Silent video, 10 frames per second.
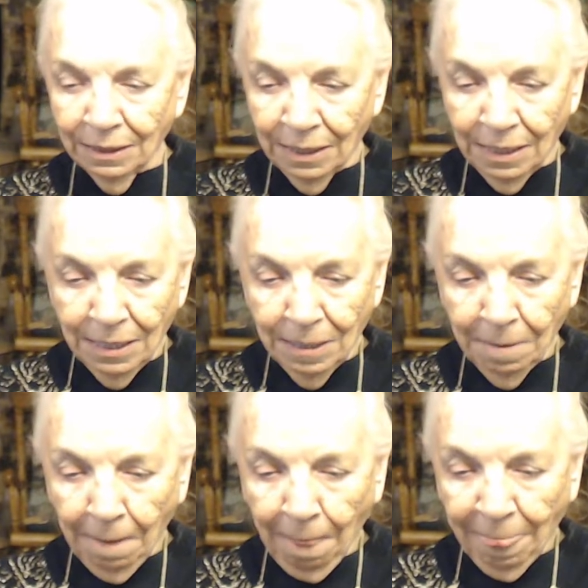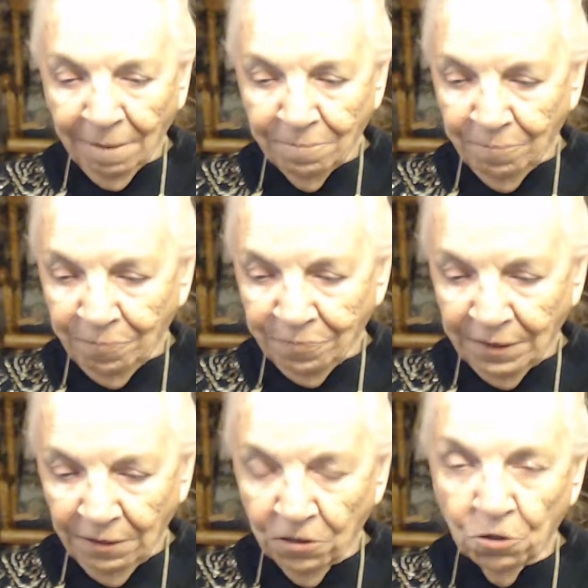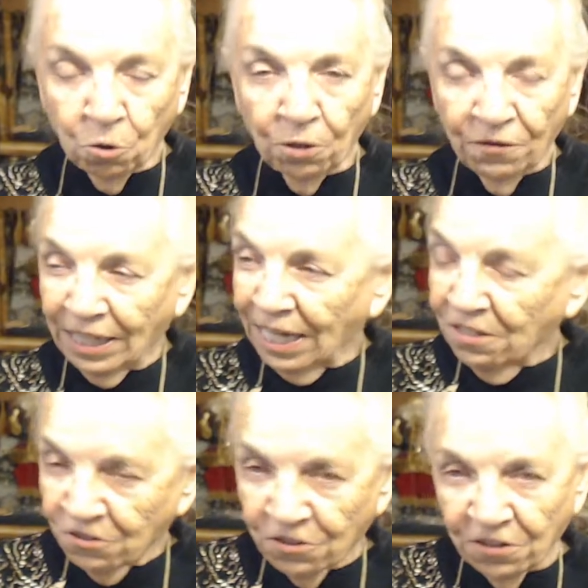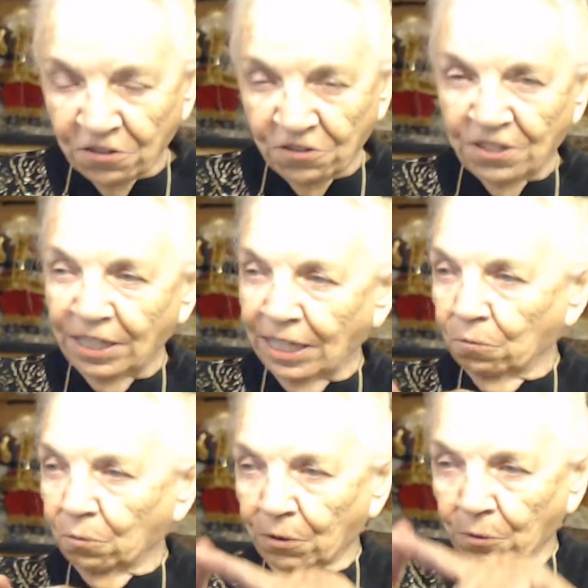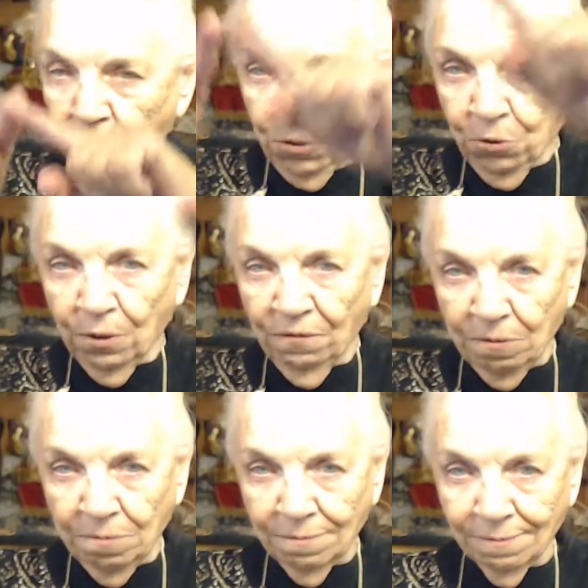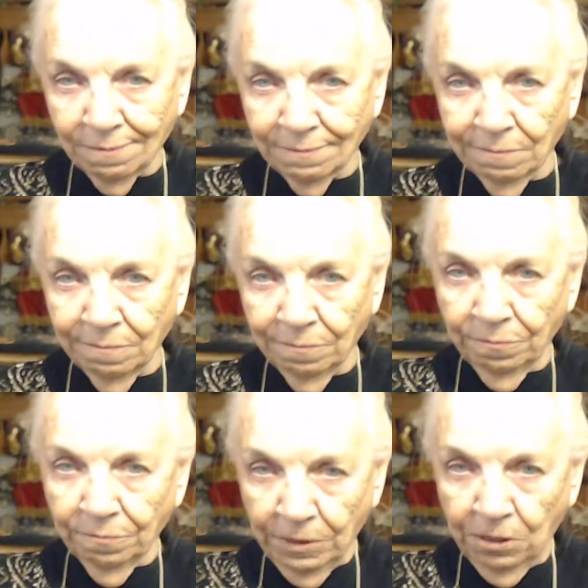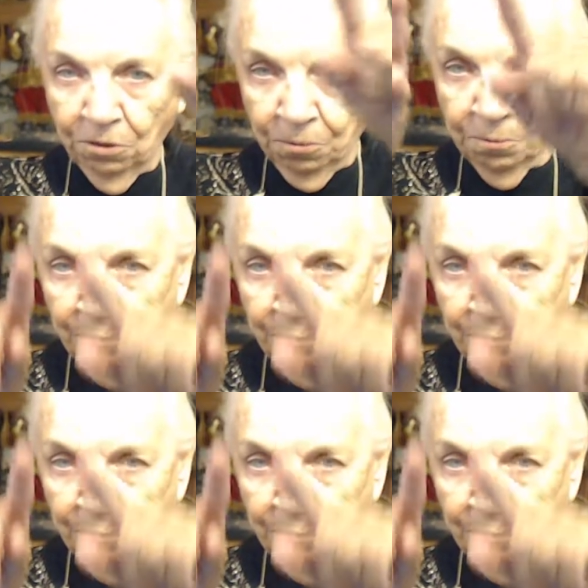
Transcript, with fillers: Uh, the door, the gates to the city, there were two of them, you know,